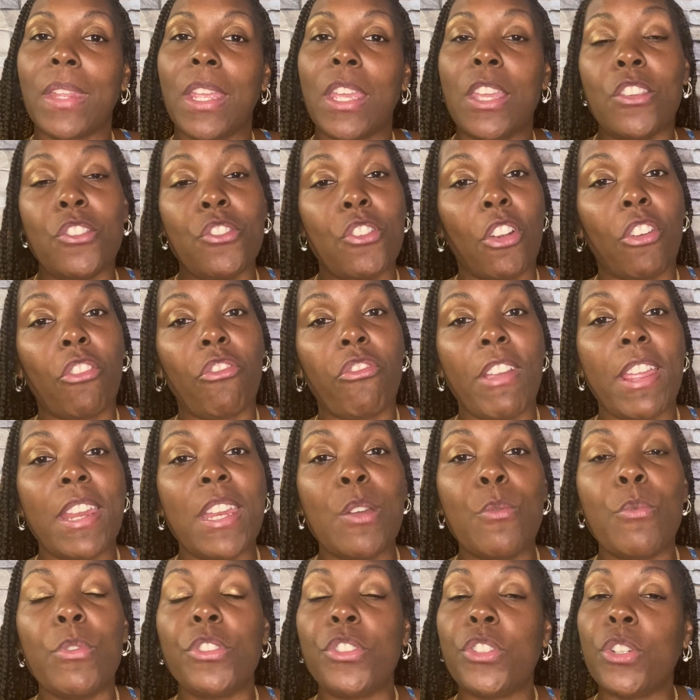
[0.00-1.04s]
You're creating
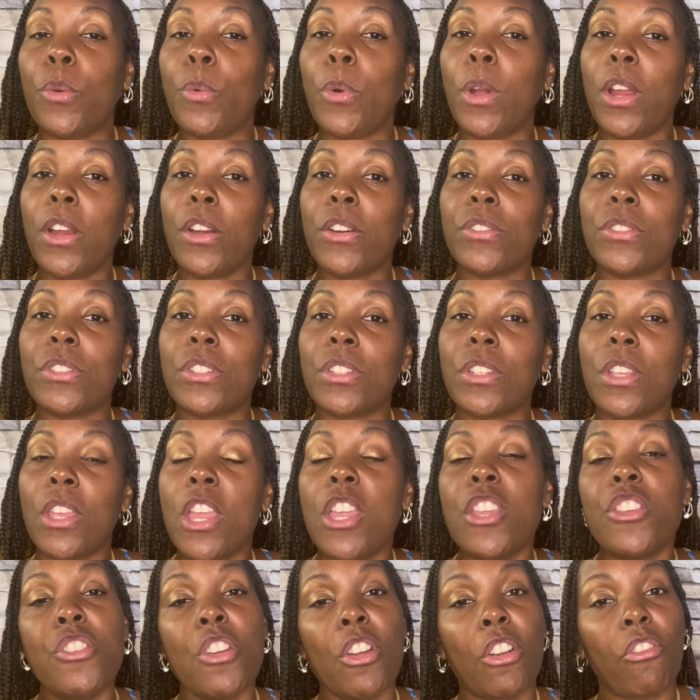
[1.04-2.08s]
with your words.
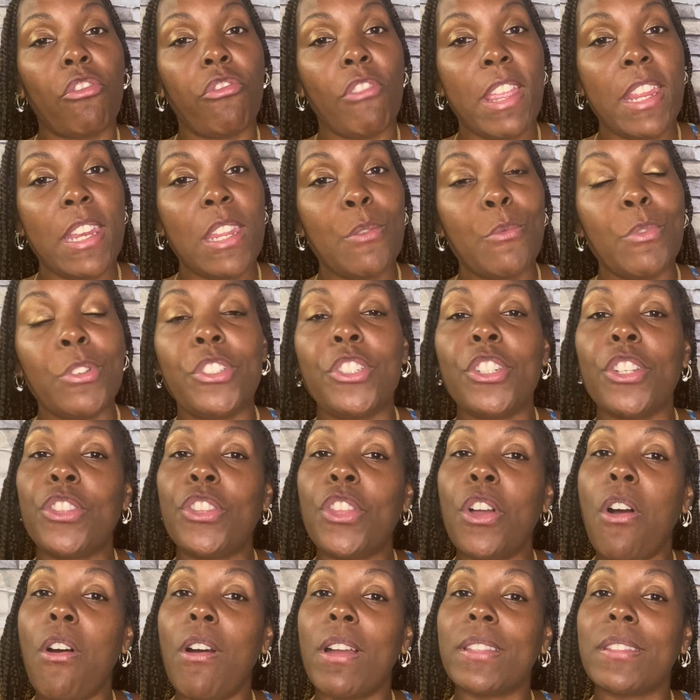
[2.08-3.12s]
You're creating with your
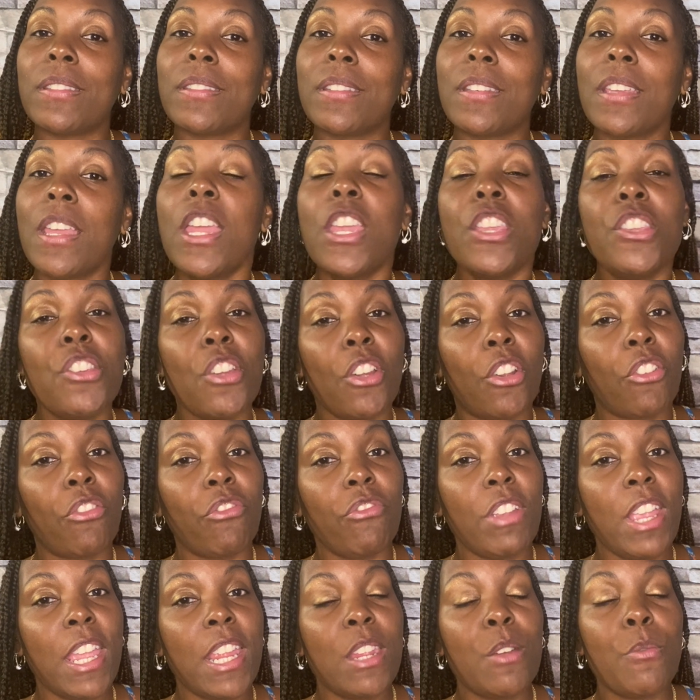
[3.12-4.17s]
thoughts. You're
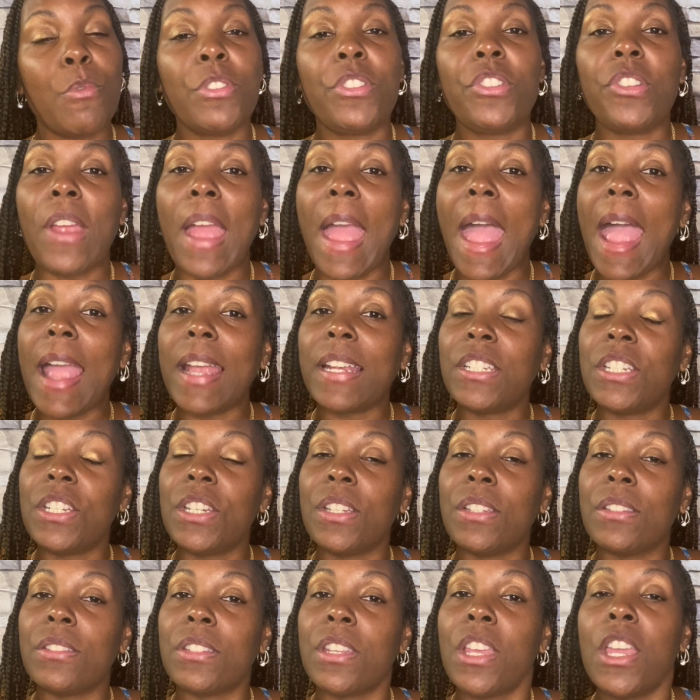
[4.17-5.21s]
creating with your
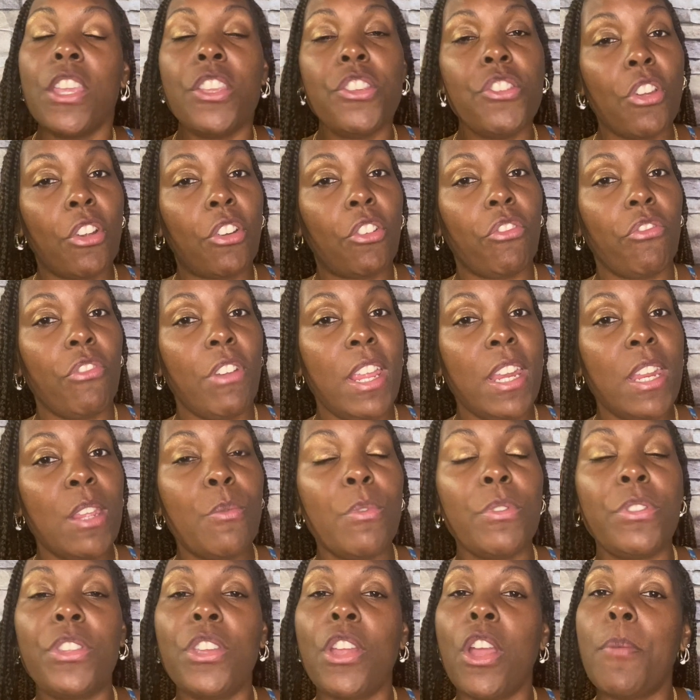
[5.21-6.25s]
actions. You're creating
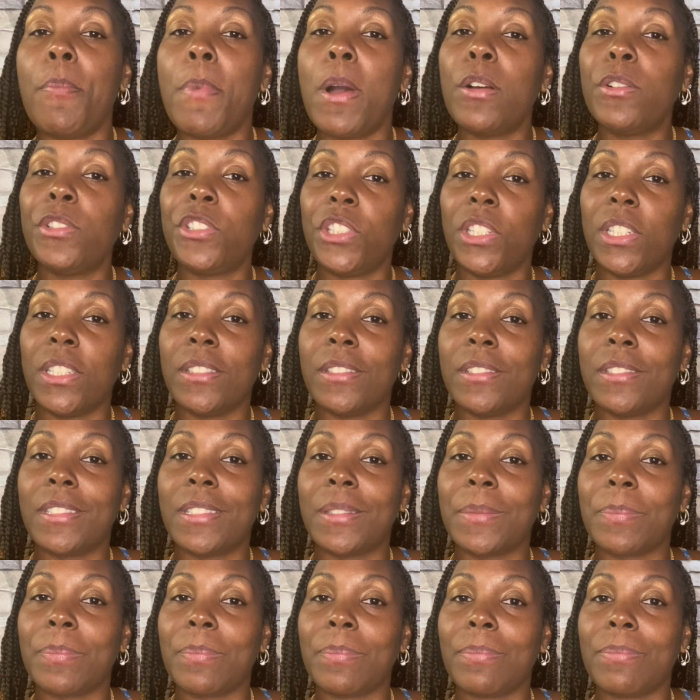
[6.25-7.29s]
with your emotions.
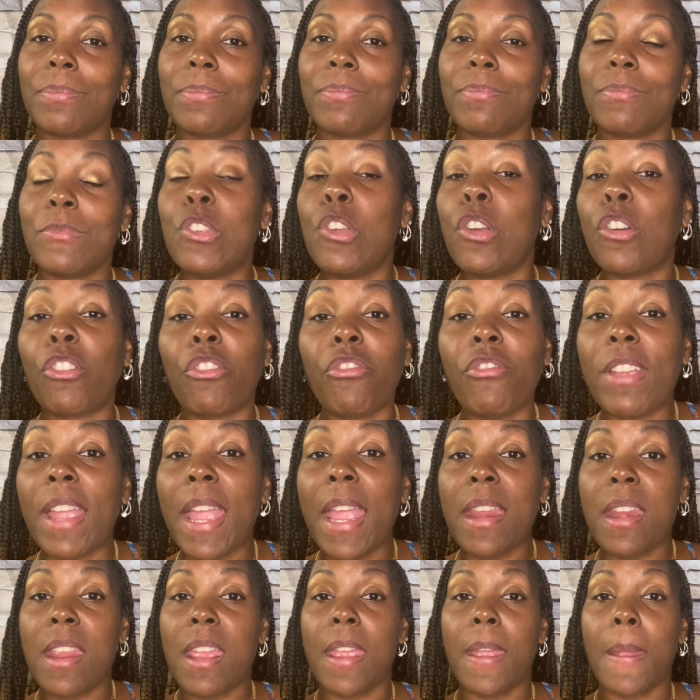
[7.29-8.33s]
You're
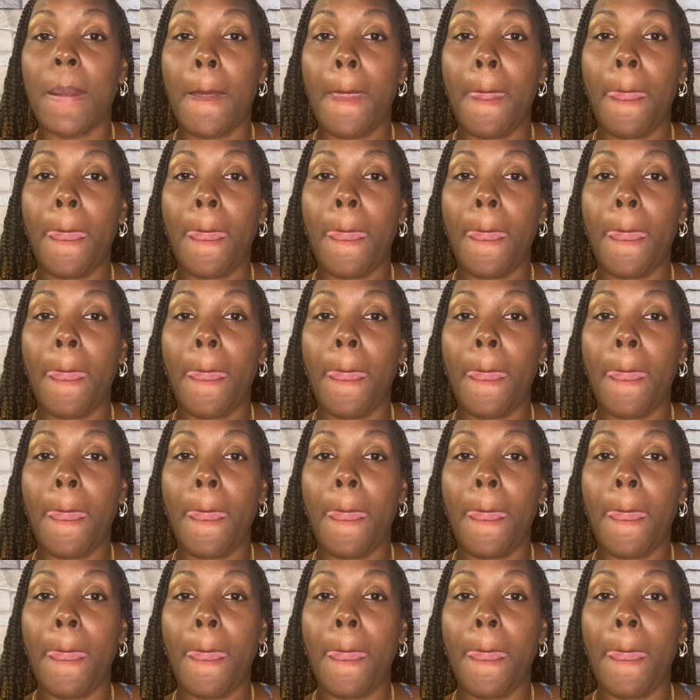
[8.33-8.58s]
creating.